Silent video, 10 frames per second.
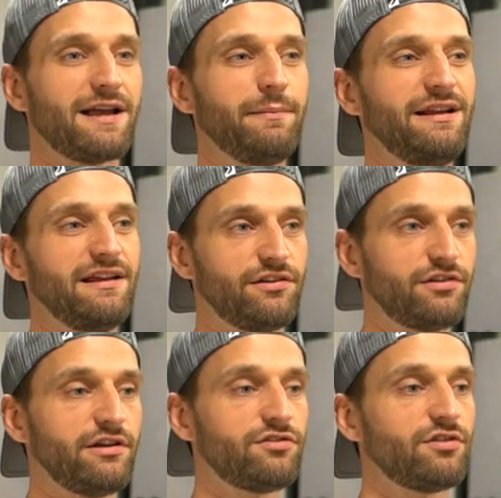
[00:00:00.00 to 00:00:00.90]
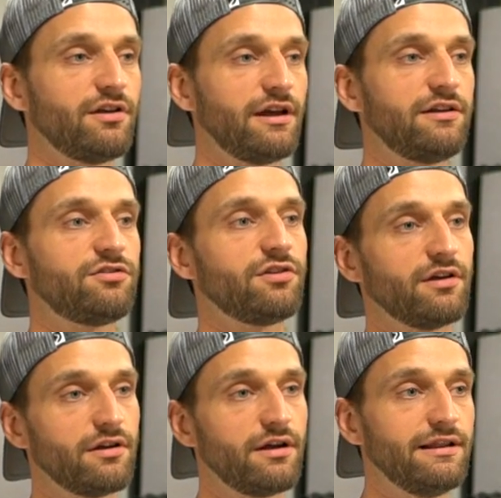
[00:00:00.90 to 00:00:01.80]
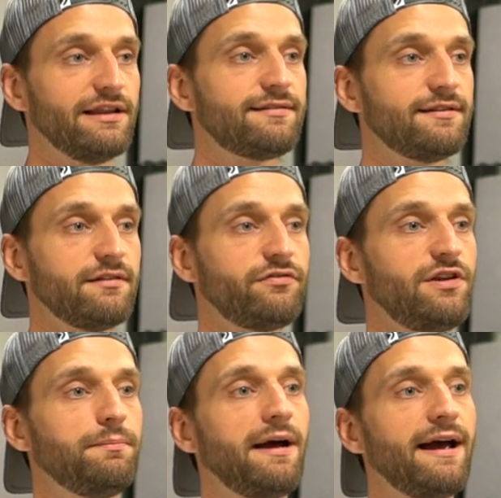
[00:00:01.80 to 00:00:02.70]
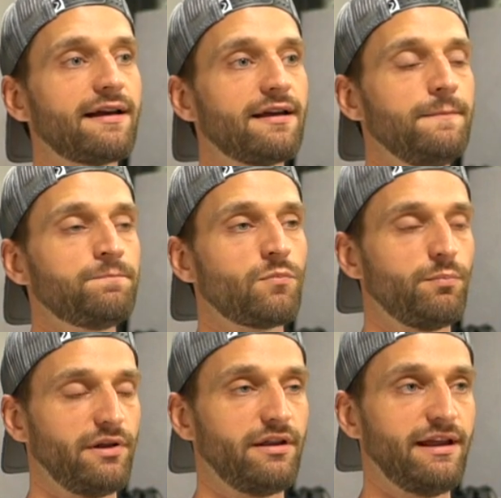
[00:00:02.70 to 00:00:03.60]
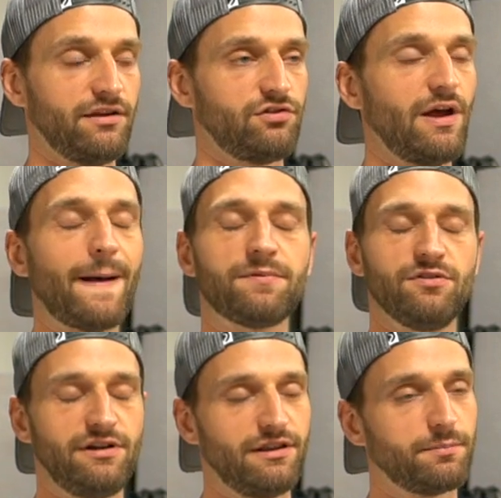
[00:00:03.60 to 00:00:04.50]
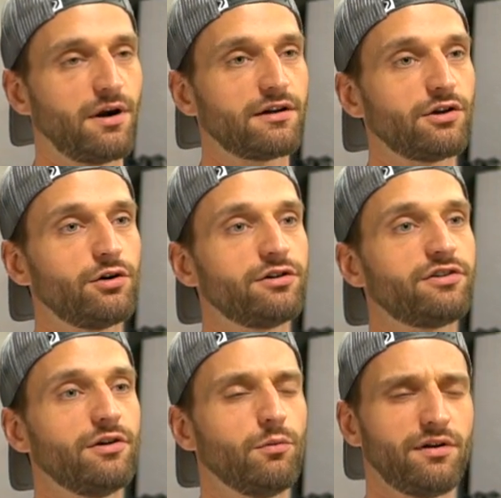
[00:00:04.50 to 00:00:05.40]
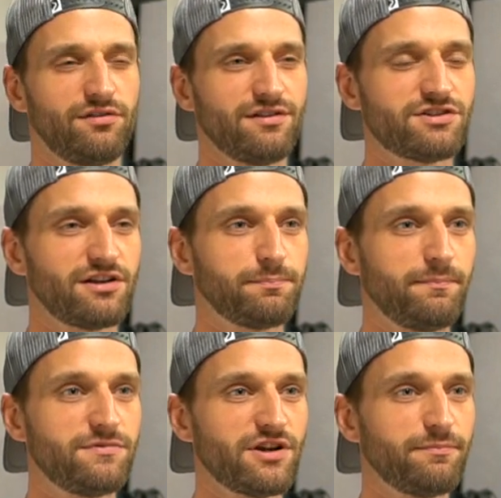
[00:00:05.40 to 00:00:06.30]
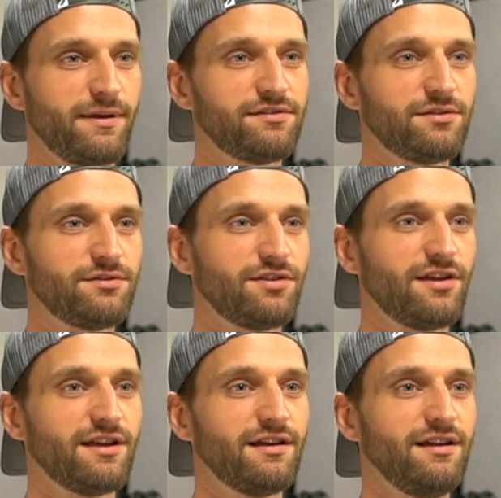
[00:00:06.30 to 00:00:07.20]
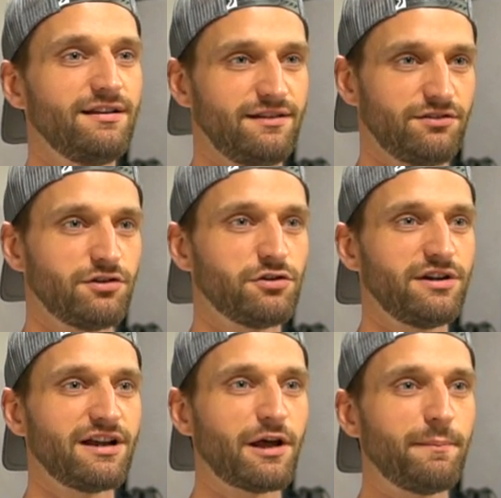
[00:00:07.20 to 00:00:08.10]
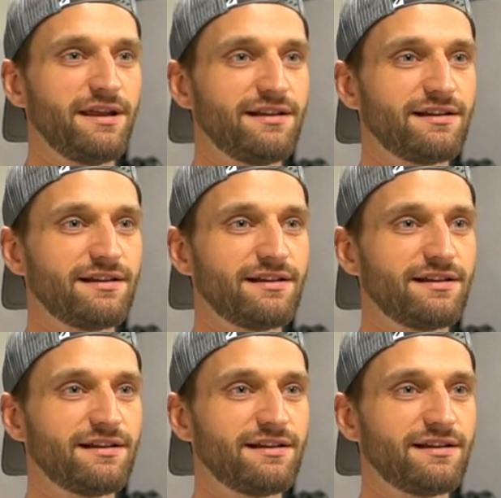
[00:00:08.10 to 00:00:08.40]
committee. It's to elicit feedback. But yes, you absolutely need the product owner to, what is the Jeff Bezos thing? Disagree and commit.